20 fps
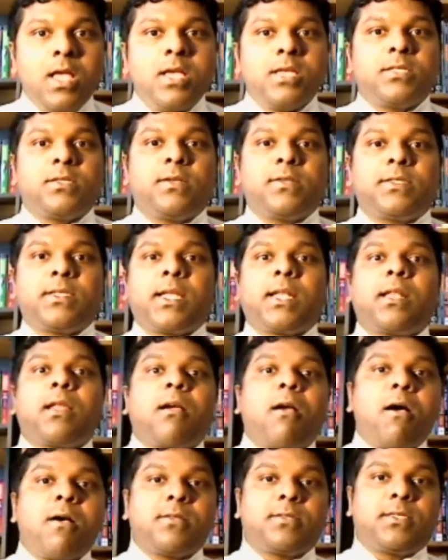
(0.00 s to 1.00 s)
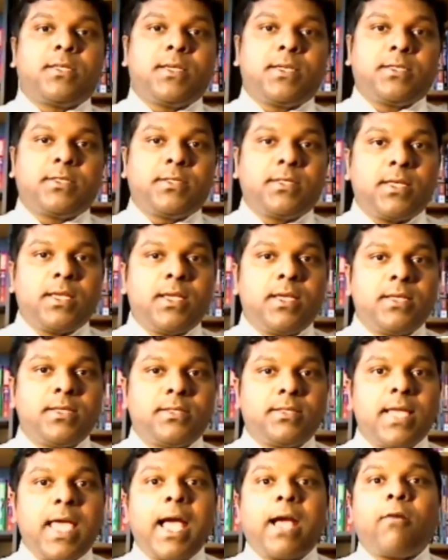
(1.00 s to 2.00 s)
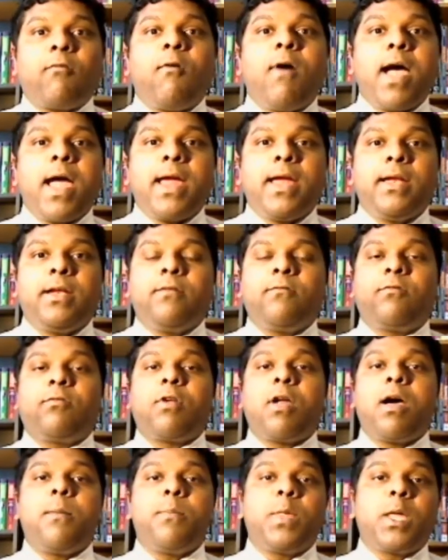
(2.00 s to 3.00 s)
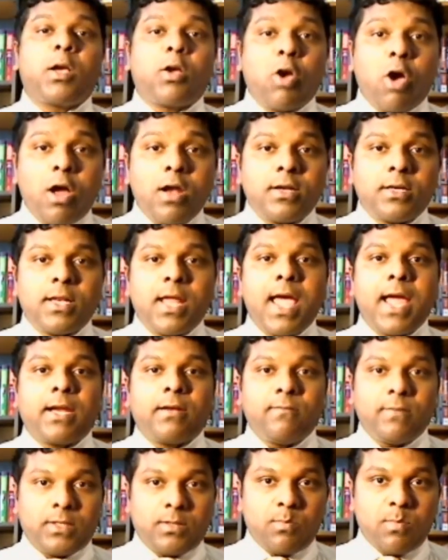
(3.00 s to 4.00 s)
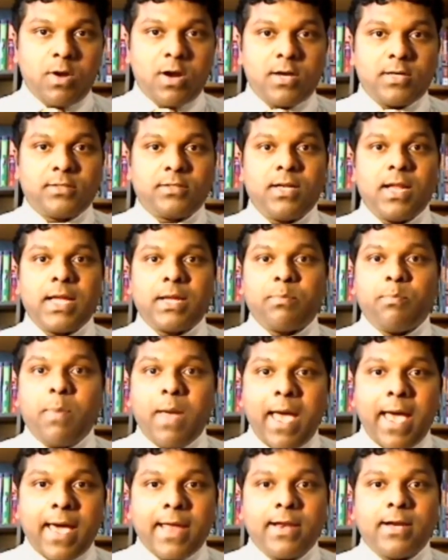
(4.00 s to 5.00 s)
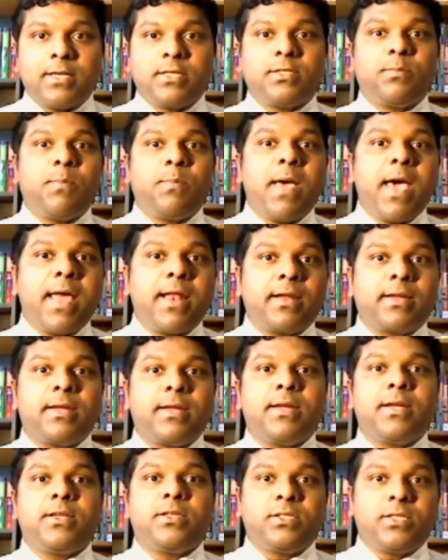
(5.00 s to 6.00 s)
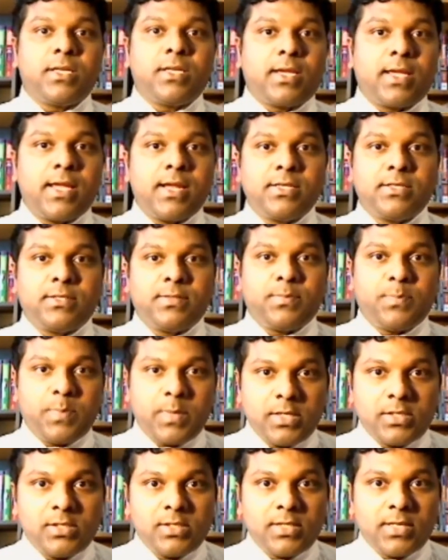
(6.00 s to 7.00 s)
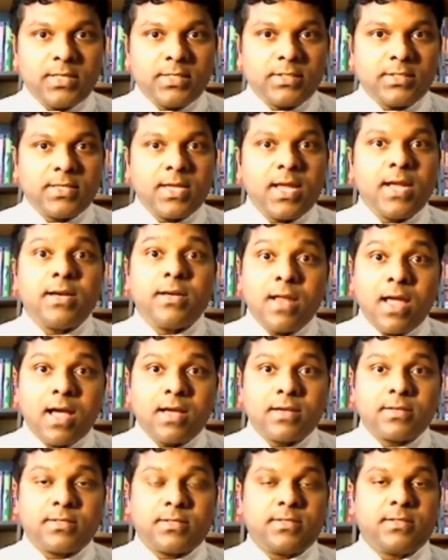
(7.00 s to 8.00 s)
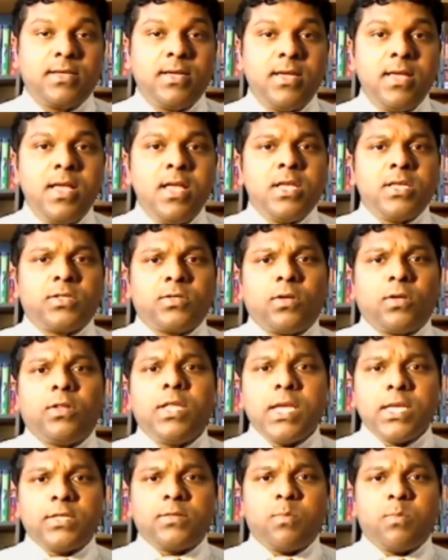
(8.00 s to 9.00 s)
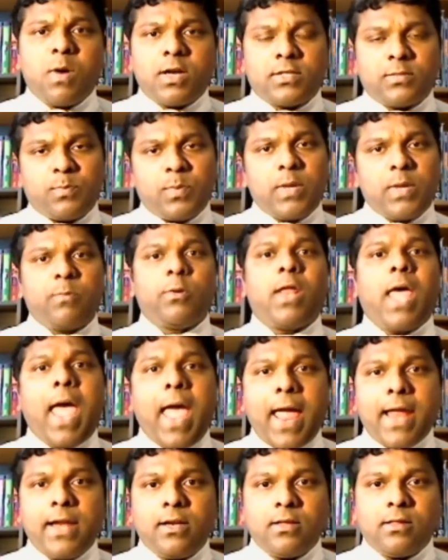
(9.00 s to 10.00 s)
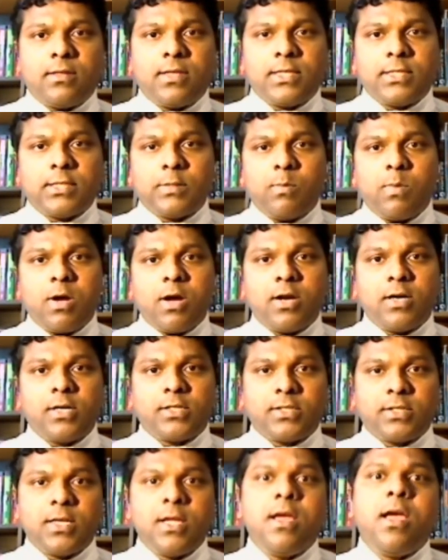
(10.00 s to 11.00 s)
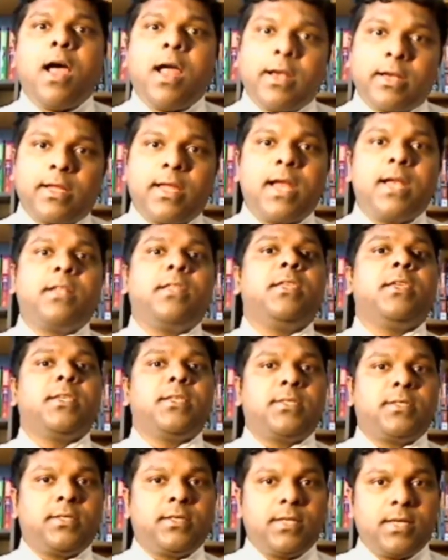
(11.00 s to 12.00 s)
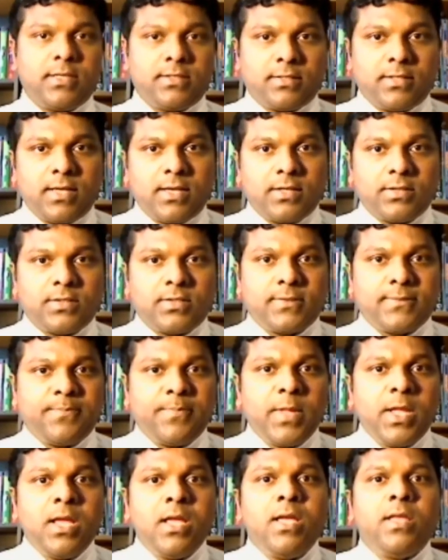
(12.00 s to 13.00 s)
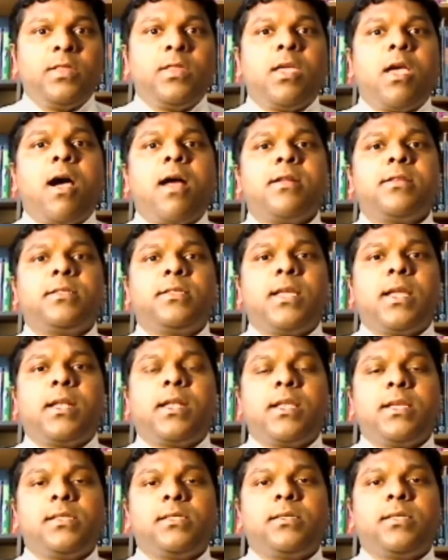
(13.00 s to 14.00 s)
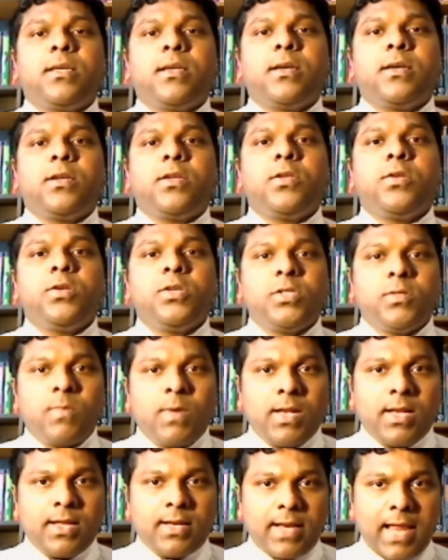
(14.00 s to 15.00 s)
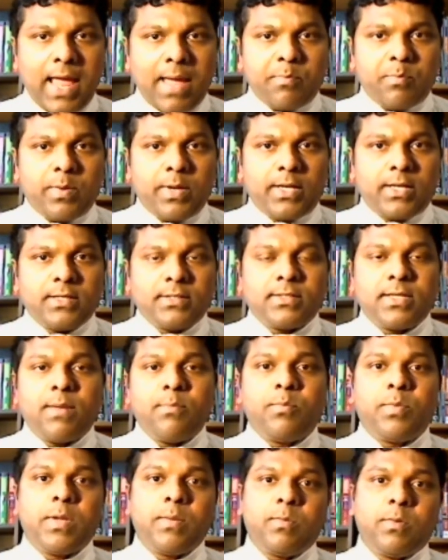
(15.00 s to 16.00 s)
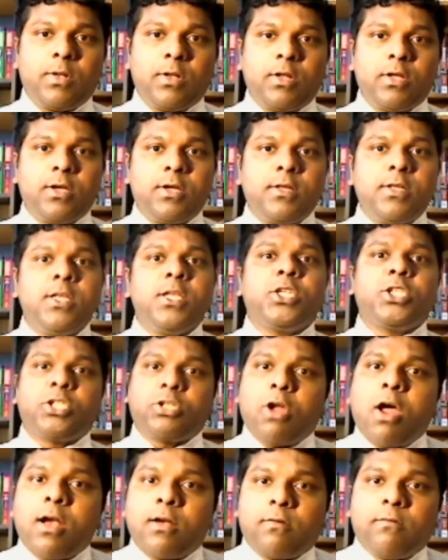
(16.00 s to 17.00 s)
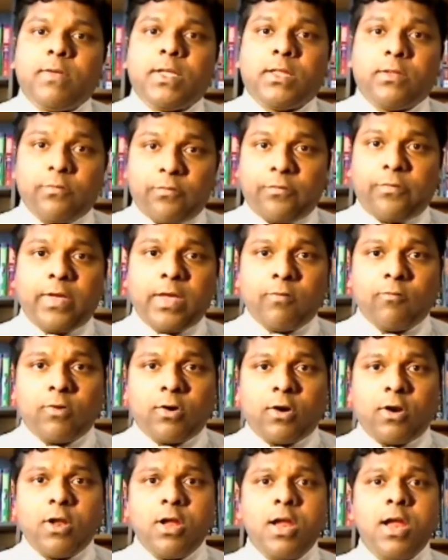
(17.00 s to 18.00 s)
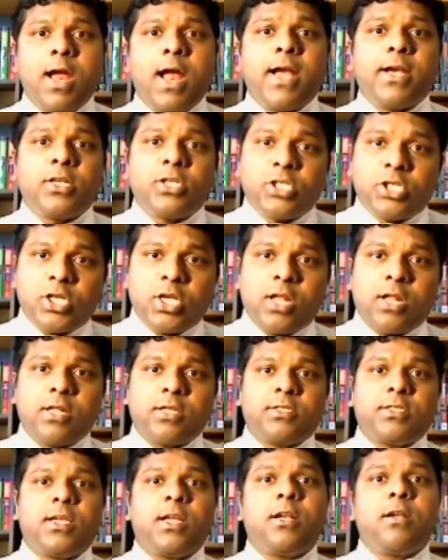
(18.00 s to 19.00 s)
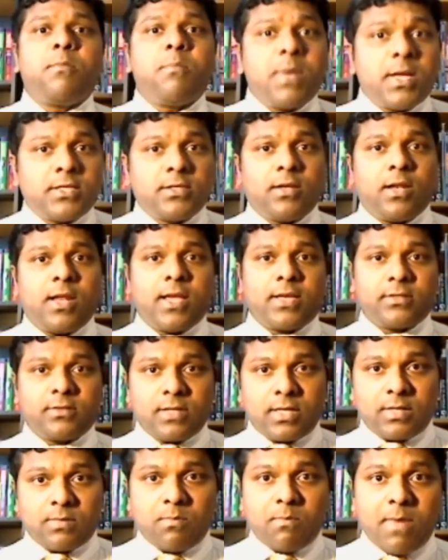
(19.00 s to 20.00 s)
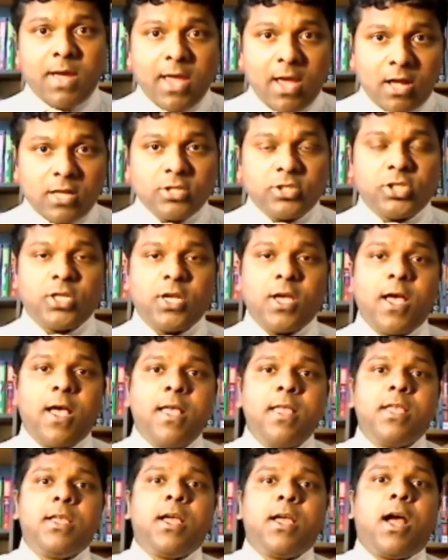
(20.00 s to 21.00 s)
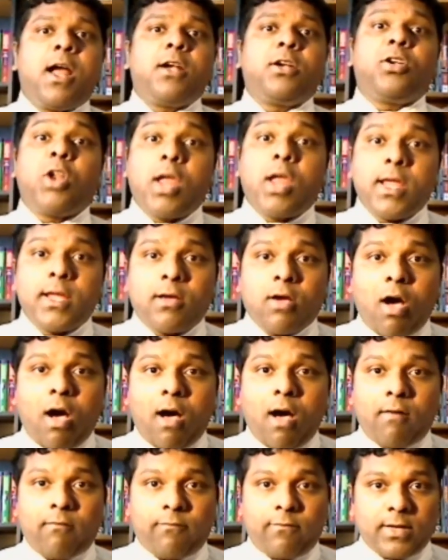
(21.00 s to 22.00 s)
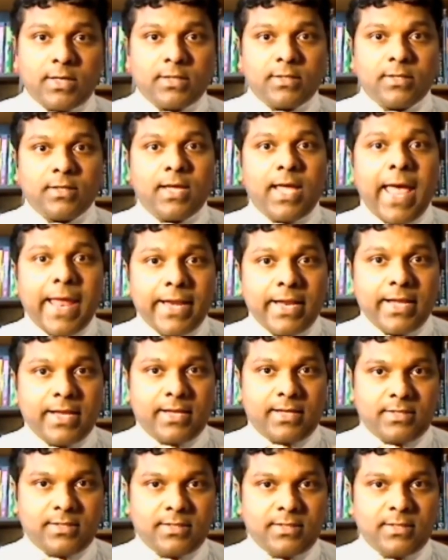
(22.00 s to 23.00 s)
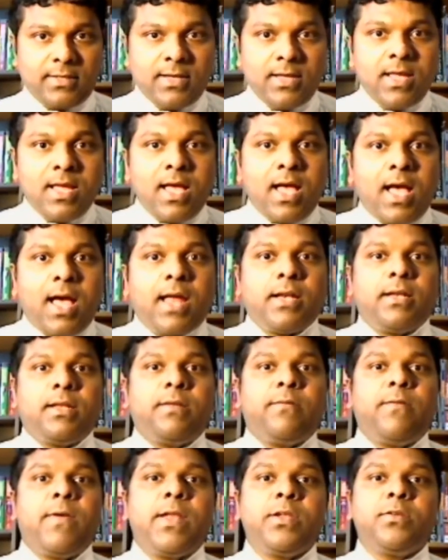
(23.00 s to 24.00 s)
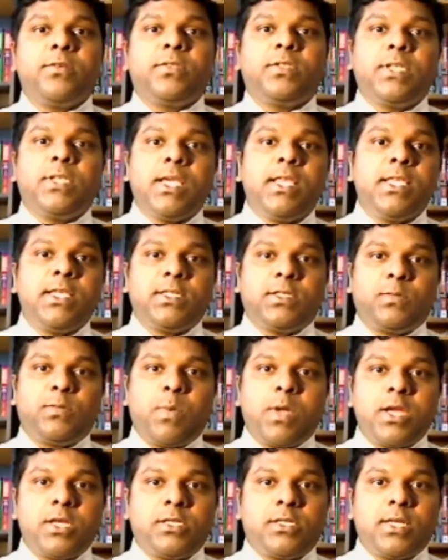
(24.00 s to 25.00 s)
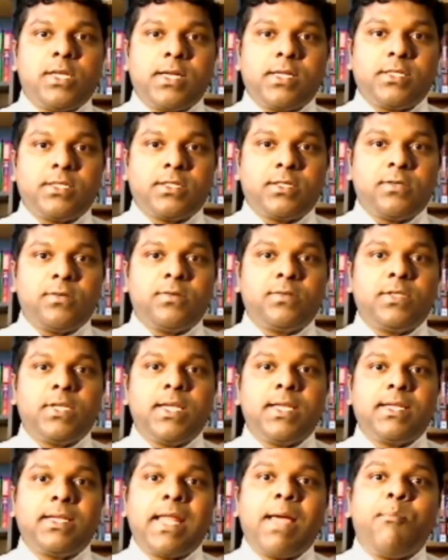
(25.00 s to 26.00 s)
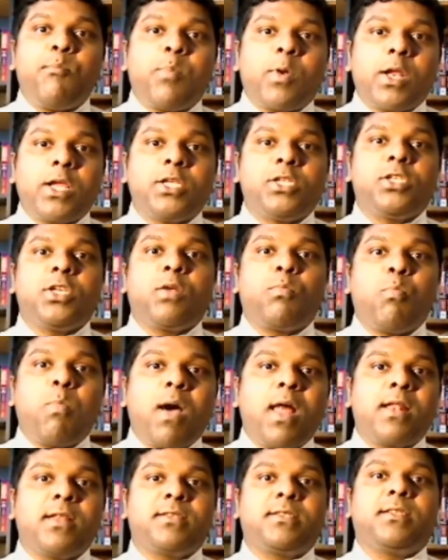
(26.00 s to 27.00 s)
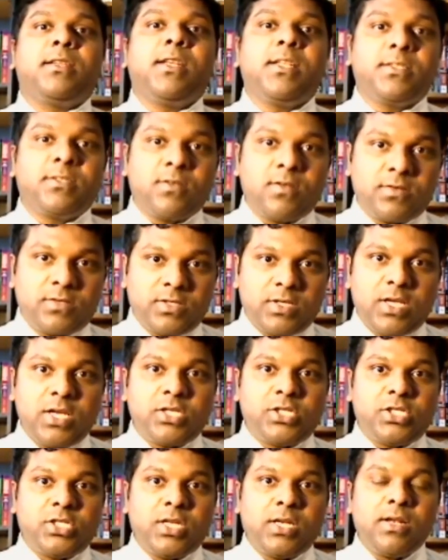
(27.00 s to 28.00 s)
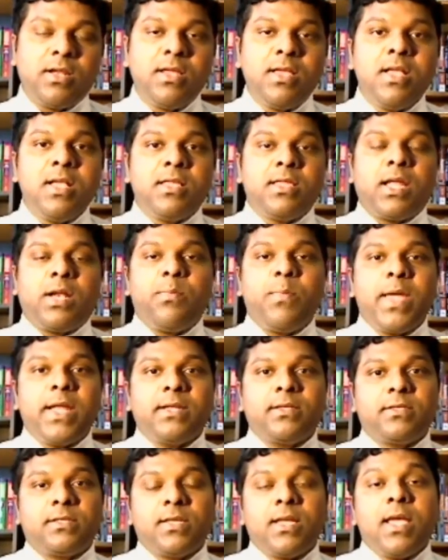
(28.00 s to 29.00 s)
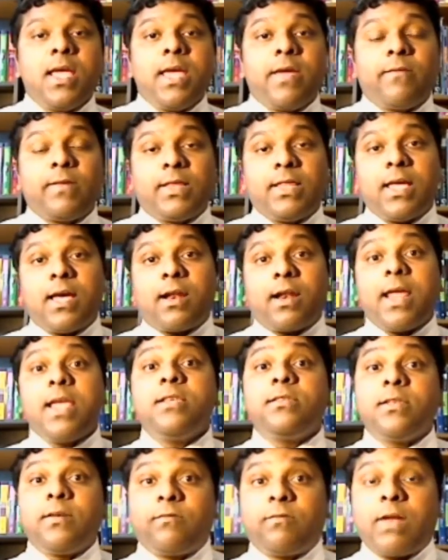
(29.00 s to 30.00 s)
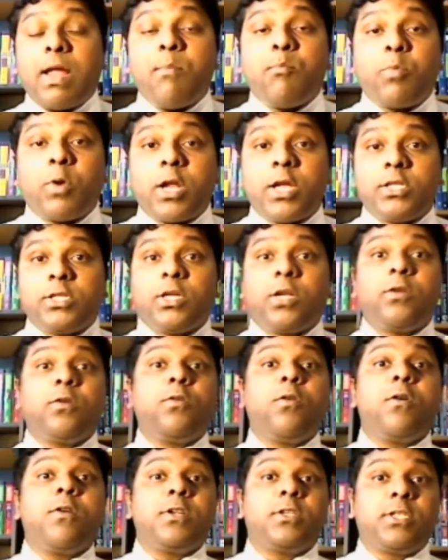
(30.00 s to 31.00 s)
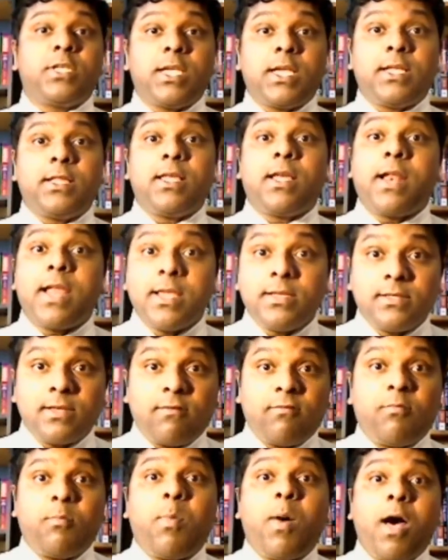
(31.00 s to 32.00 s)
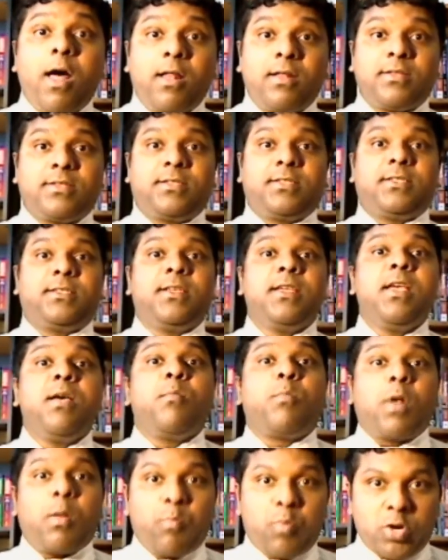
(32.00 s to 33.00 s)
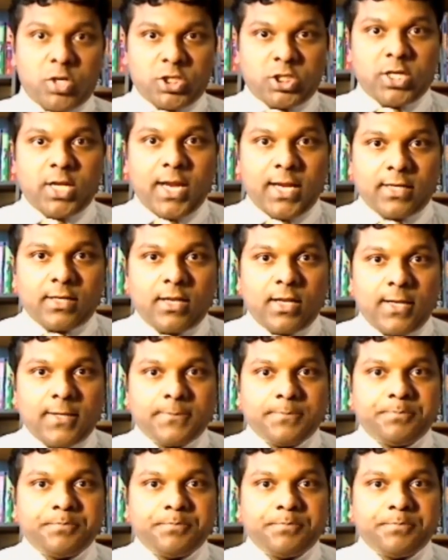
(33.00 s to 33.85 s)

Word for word: So psittacosis is acquired from the contact with birds like parrots, parakeets, chickens, pigeons, and ducks. So these birds, people handle these birds and get this disease. The onset is uh, usually rapid. Some people uh, start with fever and chills and muscle aches, that myalgia and dry cough and headache. And when you see these patients, you see temperature pulse dissociation. That means with the rise of temperature, you don't see the rise of pulse proportionately.